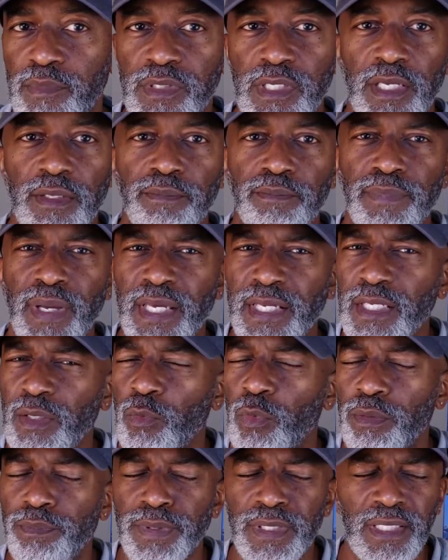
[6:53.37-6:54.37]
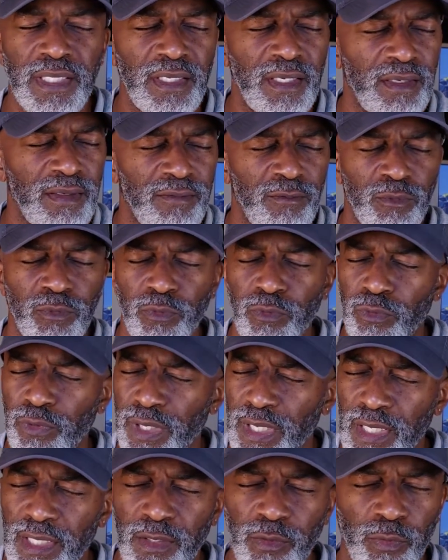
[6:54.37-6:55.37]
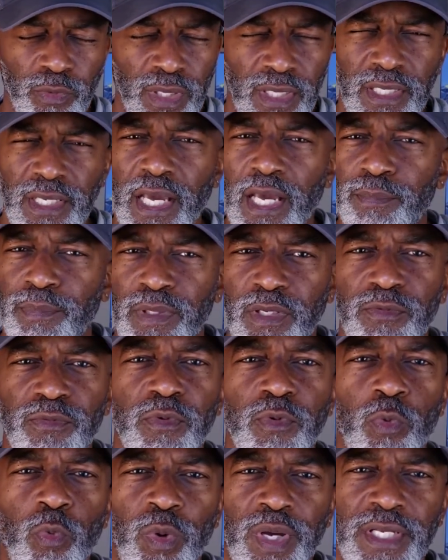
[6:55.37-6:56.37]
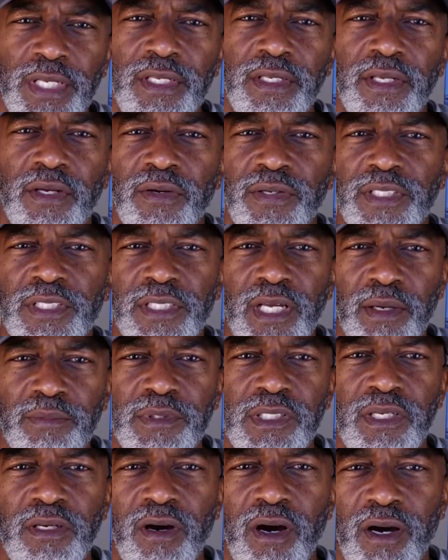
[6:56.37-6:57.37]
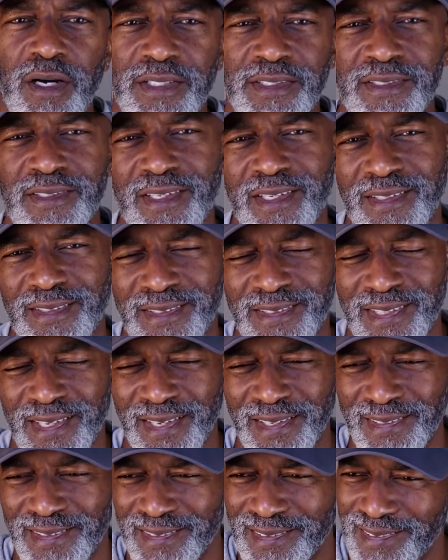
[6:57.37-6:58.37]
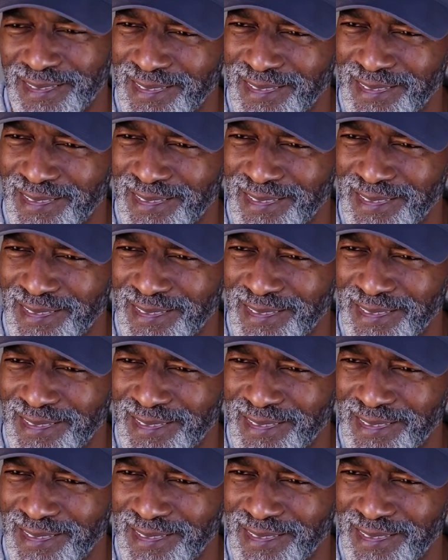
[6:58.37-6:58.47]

and Betty will be really, really happy if you went in there and shopped to your heart's content.